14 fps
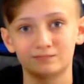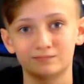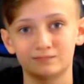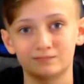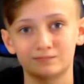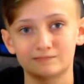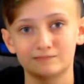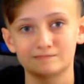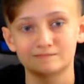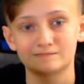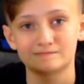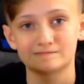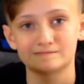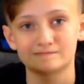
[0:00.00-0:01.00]

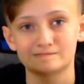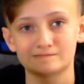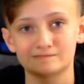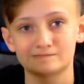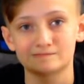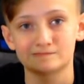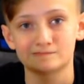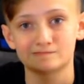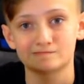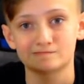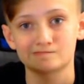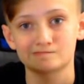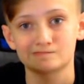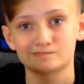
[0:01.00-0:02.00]

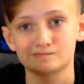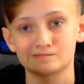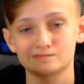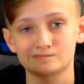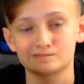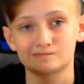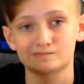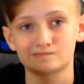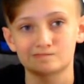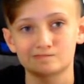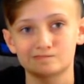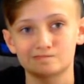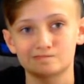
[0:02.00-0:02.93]
No words are spoken by the person on screen.